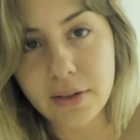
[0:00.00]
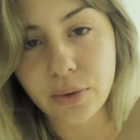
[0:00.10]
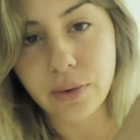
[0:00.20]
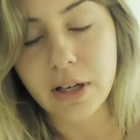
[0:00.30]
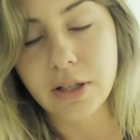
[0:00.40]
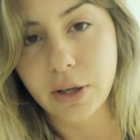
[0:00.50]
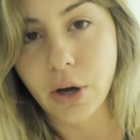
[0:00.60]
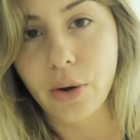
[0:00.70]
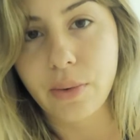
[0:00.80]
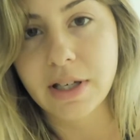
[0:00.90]
all ready to go.
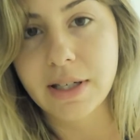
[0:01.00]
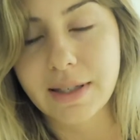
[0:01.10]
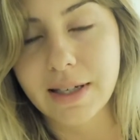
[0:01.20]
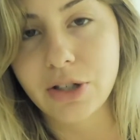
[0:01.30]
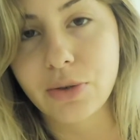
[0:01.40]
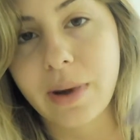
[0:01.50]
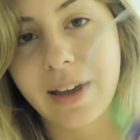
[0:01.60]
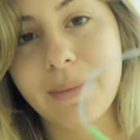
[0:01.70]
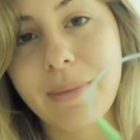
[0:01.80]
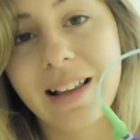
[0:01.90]
We just need to
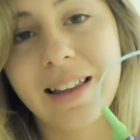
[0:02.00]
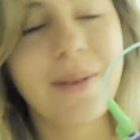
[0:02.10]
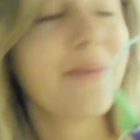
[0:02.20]
wake Bailey up